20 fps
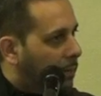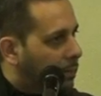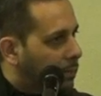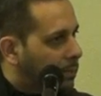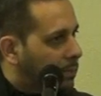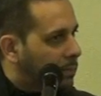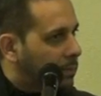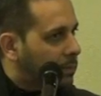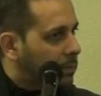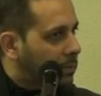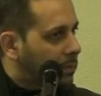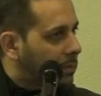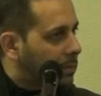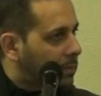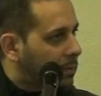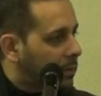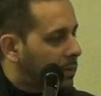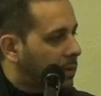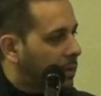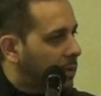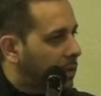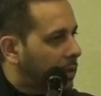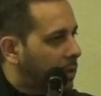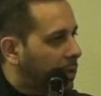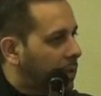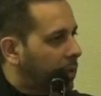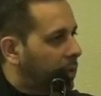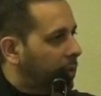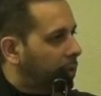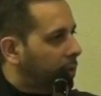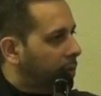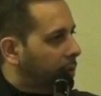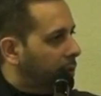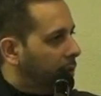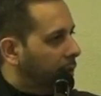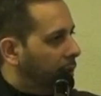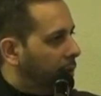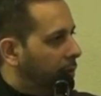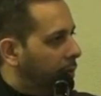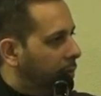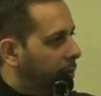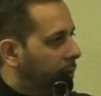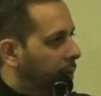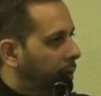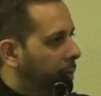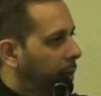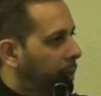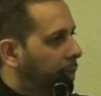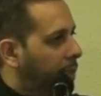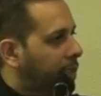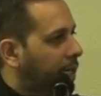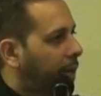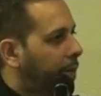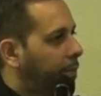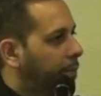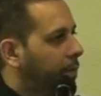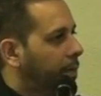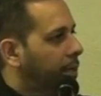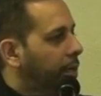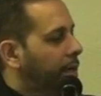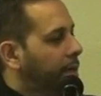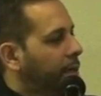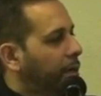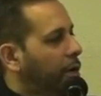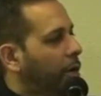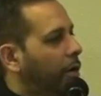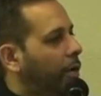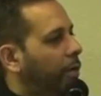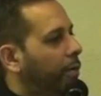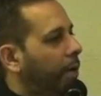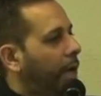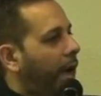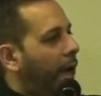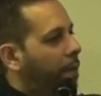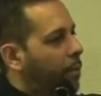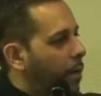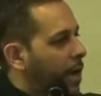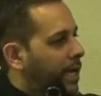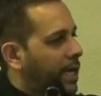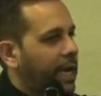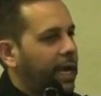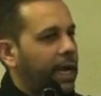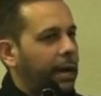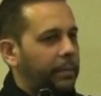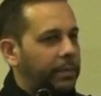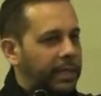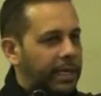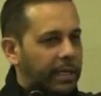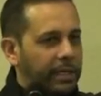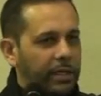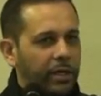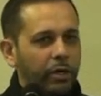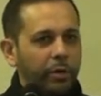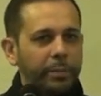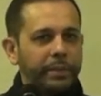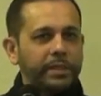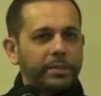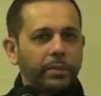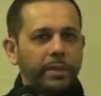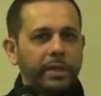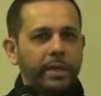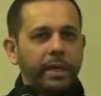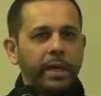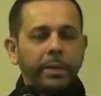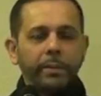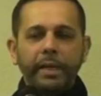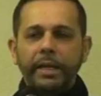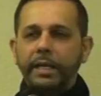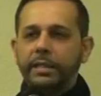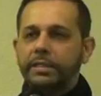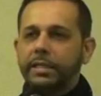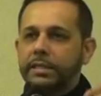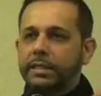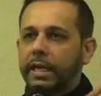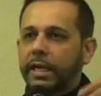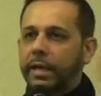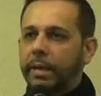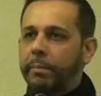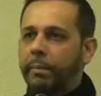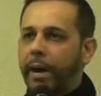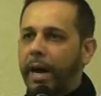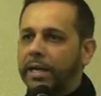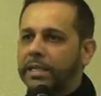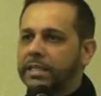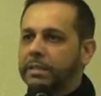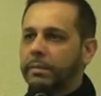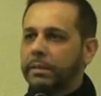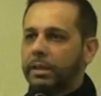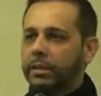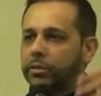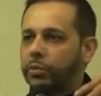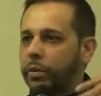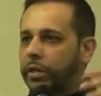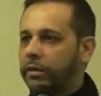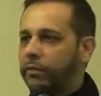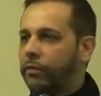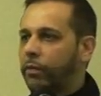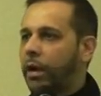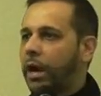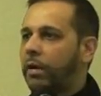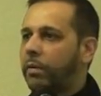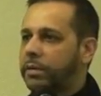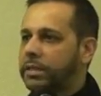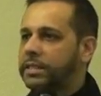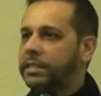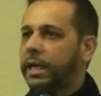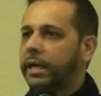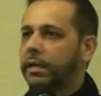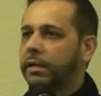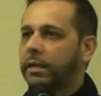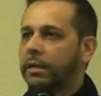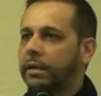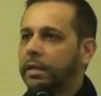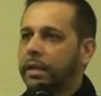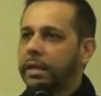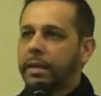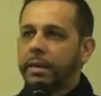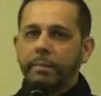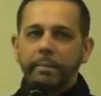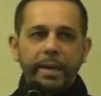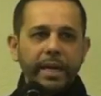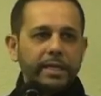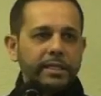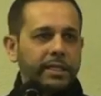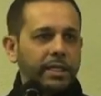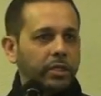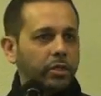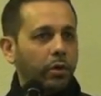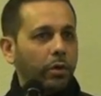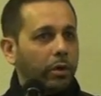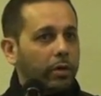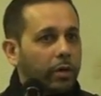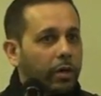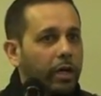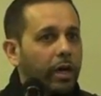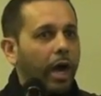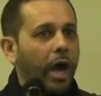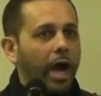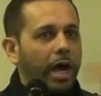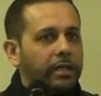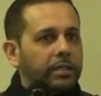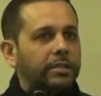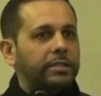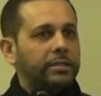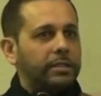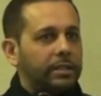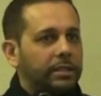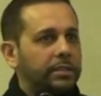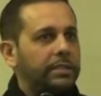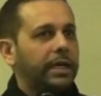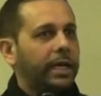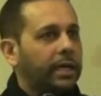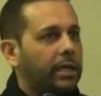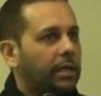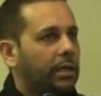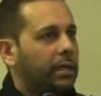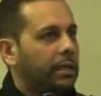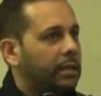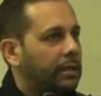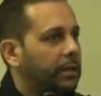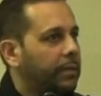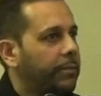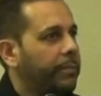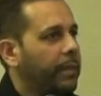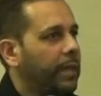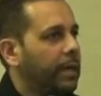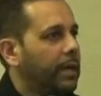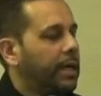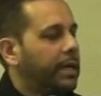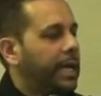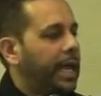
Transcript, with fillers: waking up. You know, and by the time, you know, I'm waking up, the other group is, I mean, it's just like impossible. The twenty-four hour cycle makes it you're on a constant cycle.